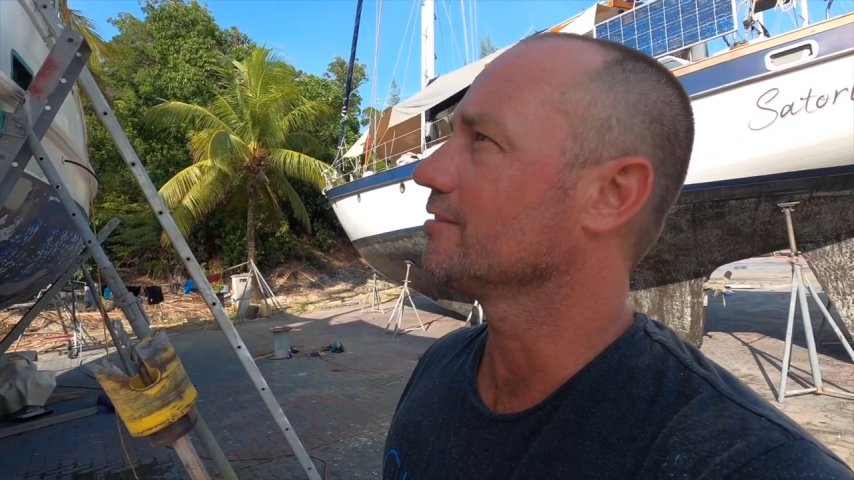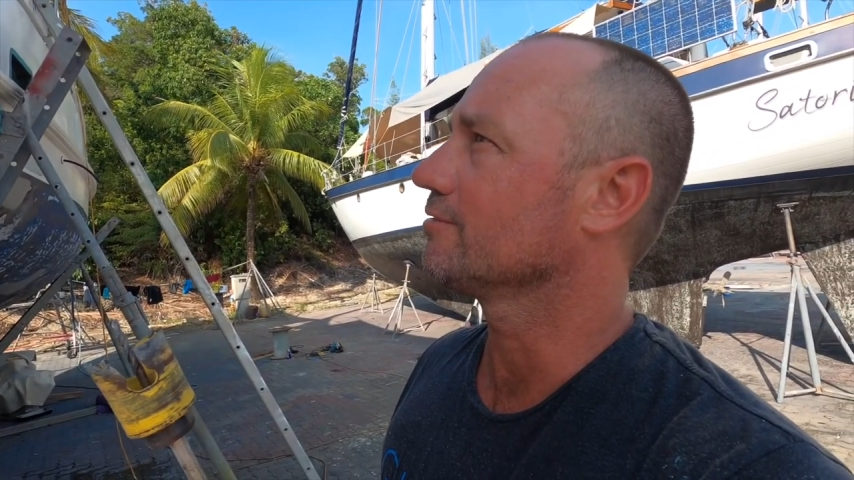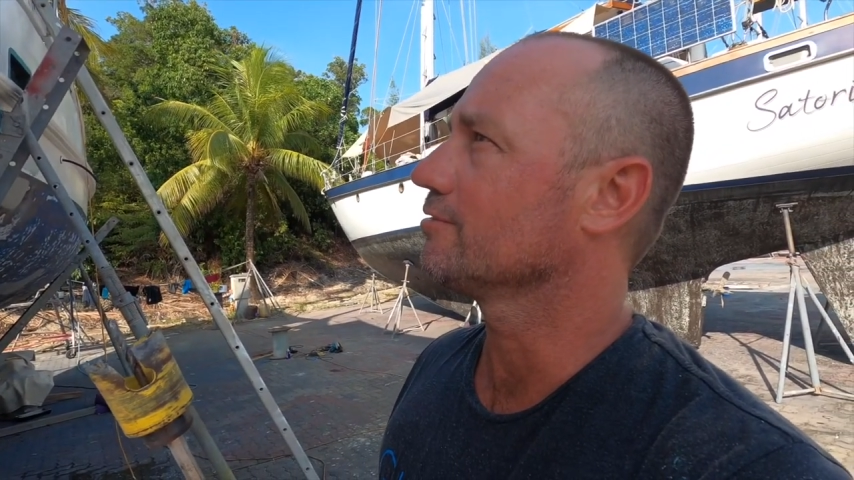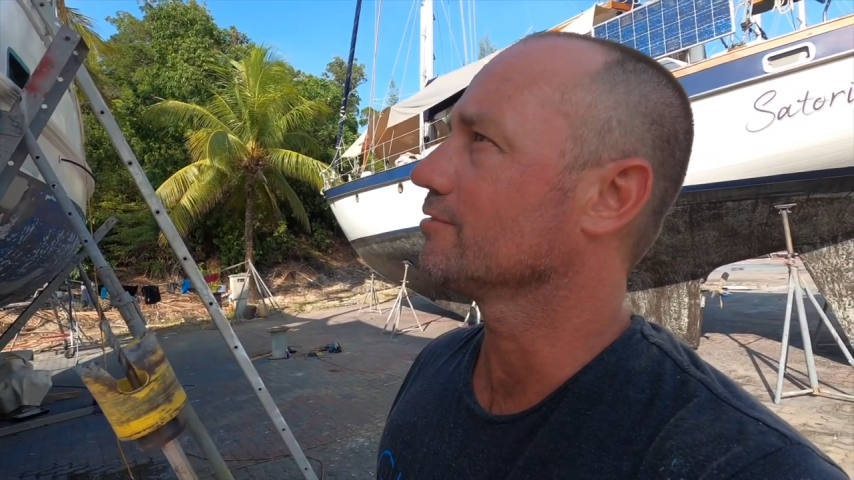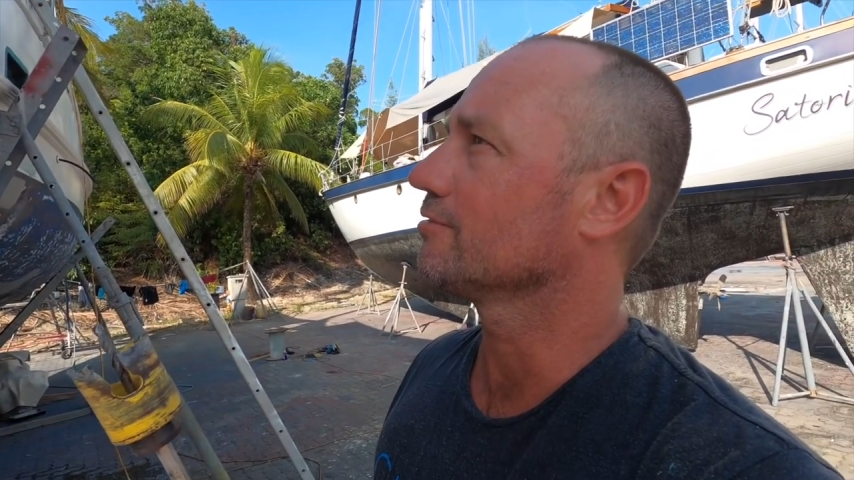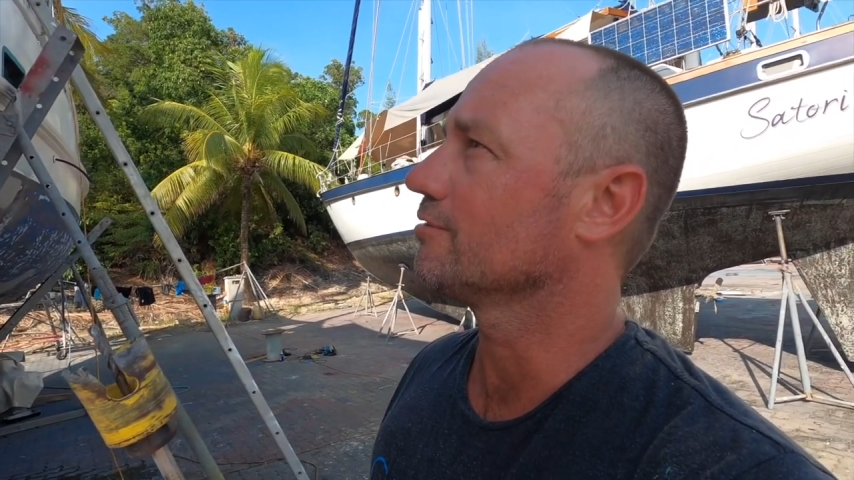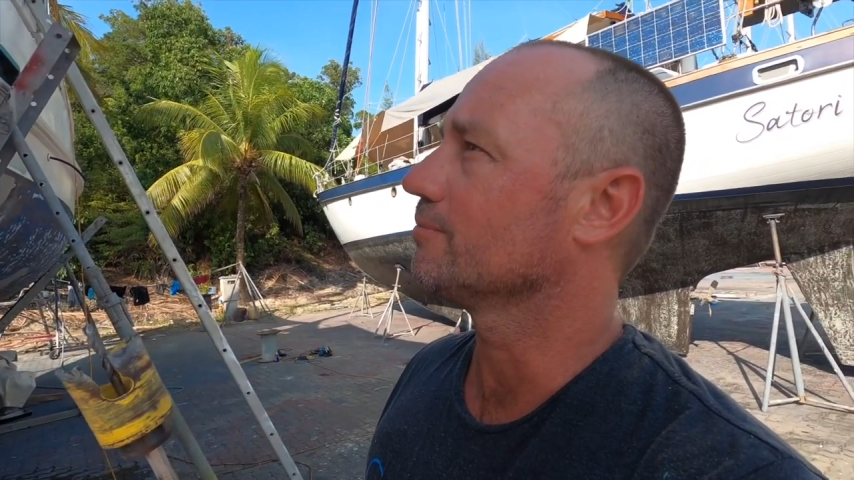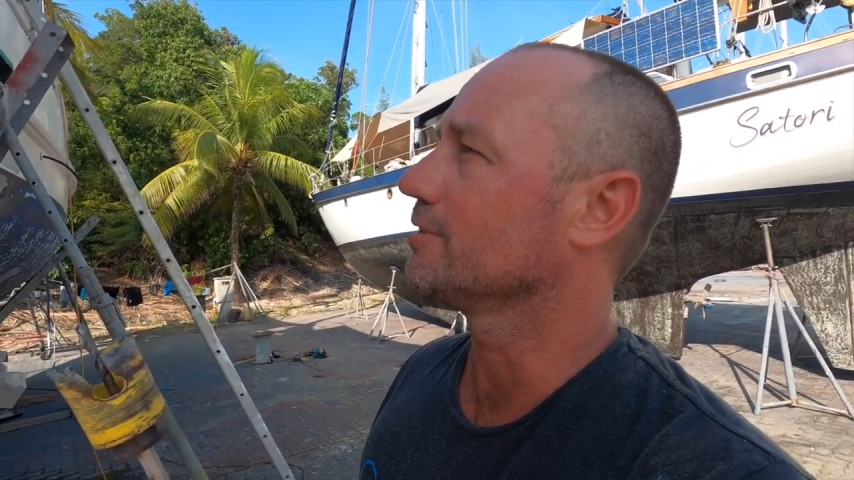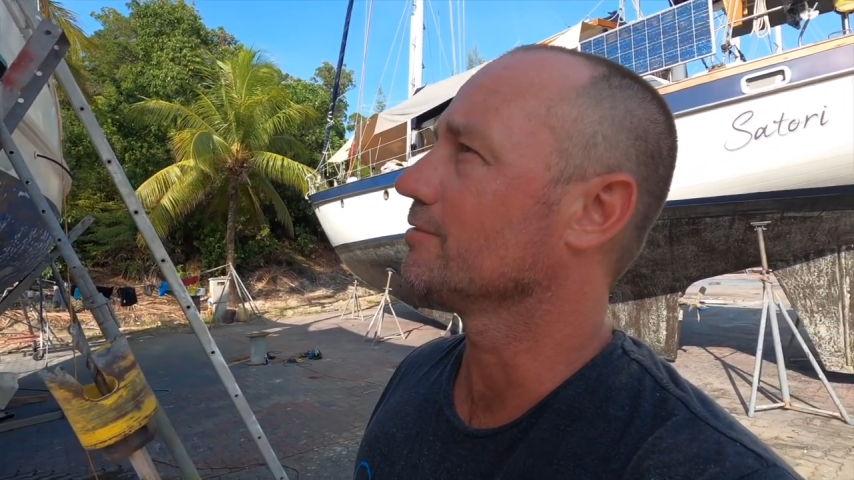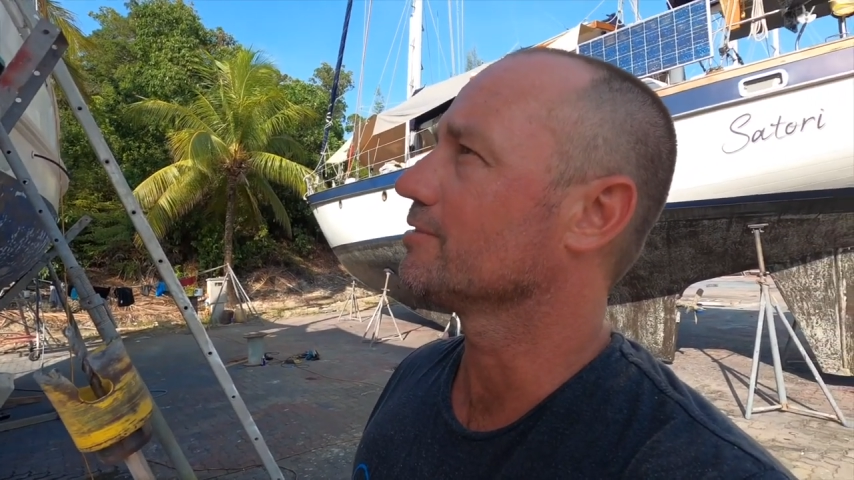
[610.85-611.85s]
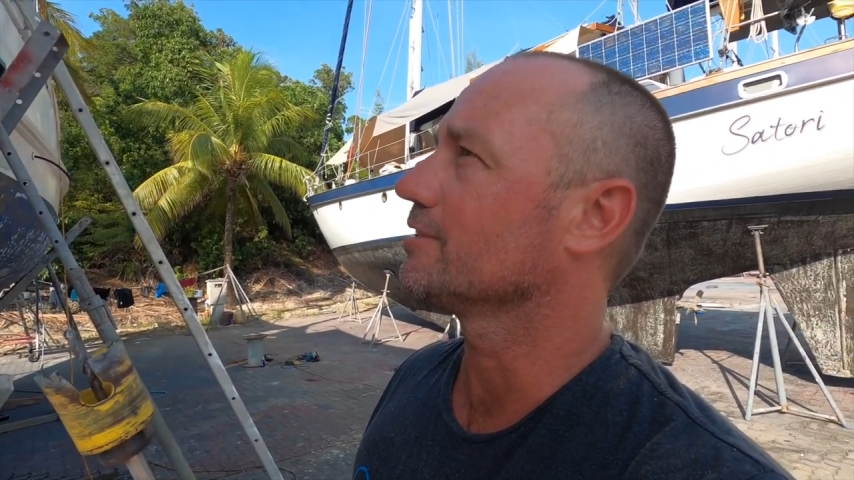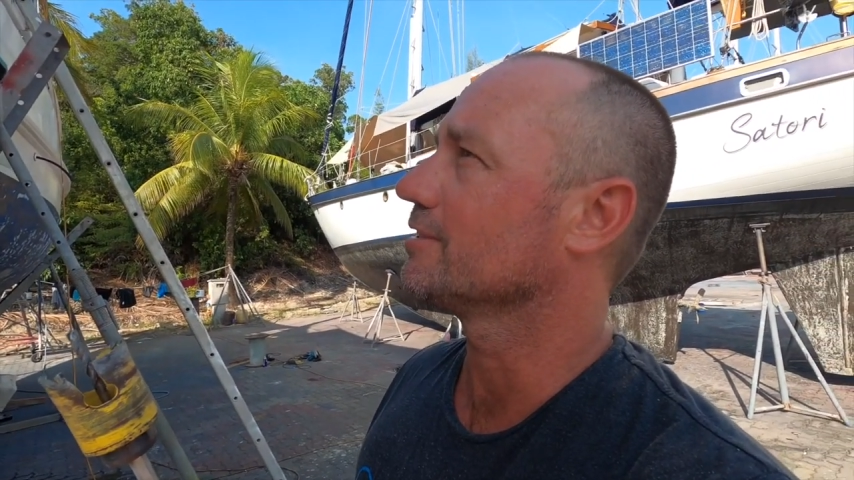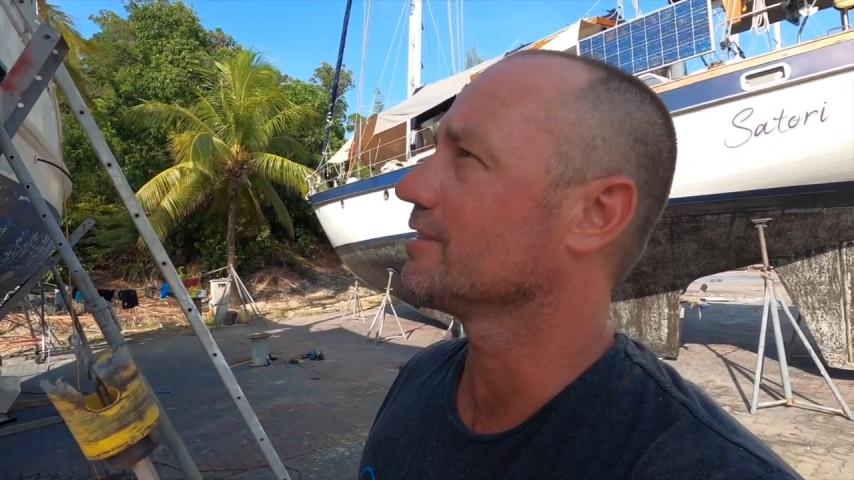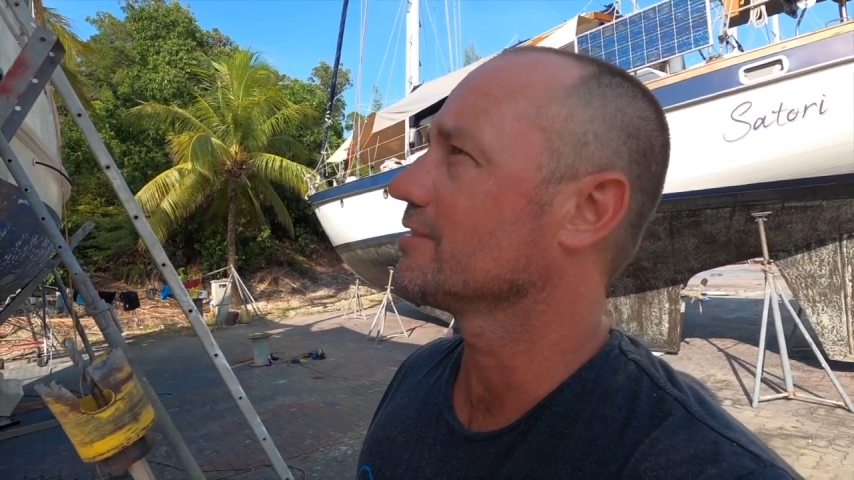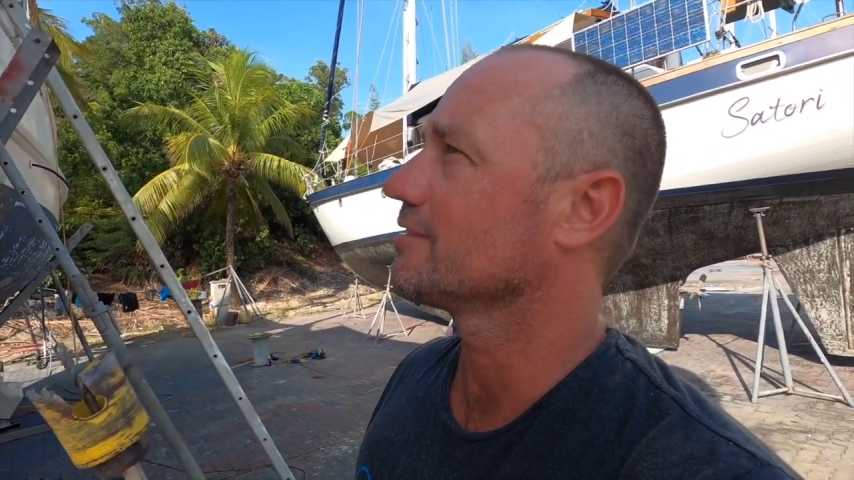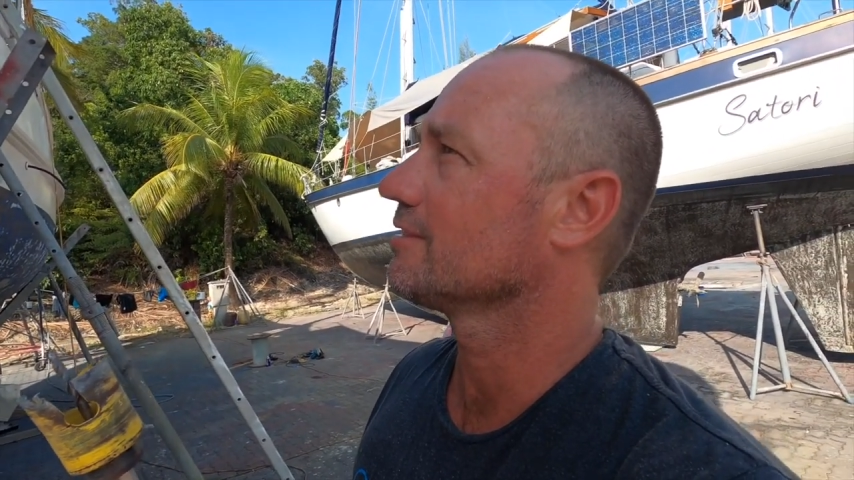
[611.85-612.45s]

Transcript: I've gone through on both sides.